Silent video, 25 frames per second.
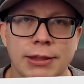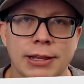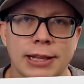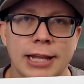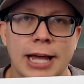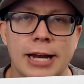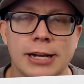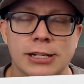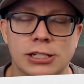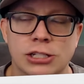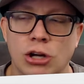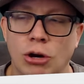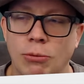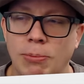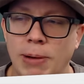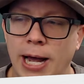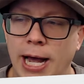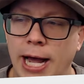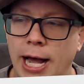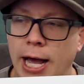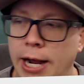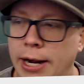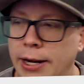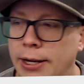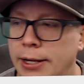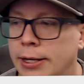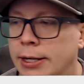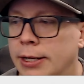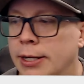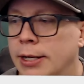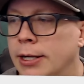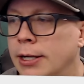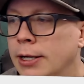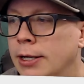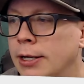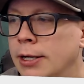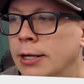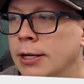the lettuce go bad.
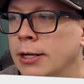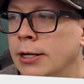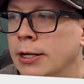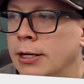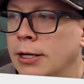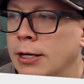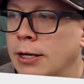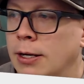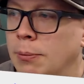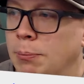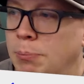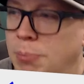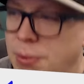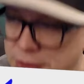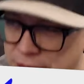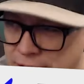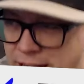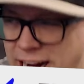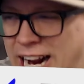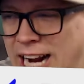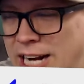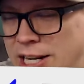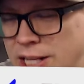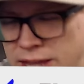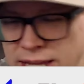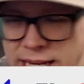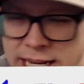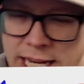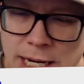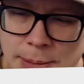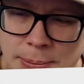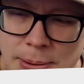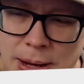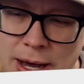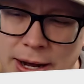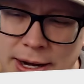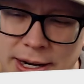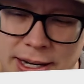But then I got to thinking
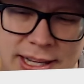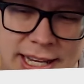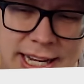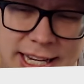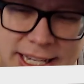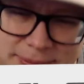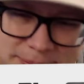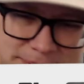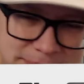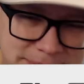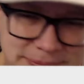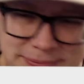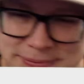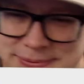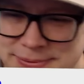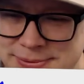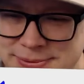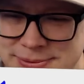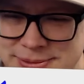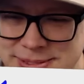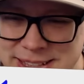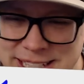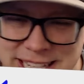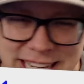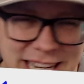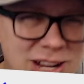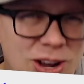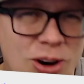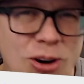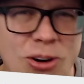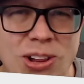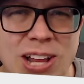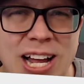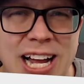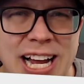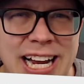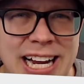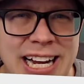about it like, E.
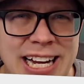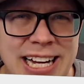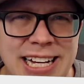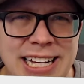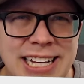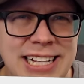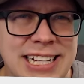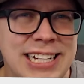coli?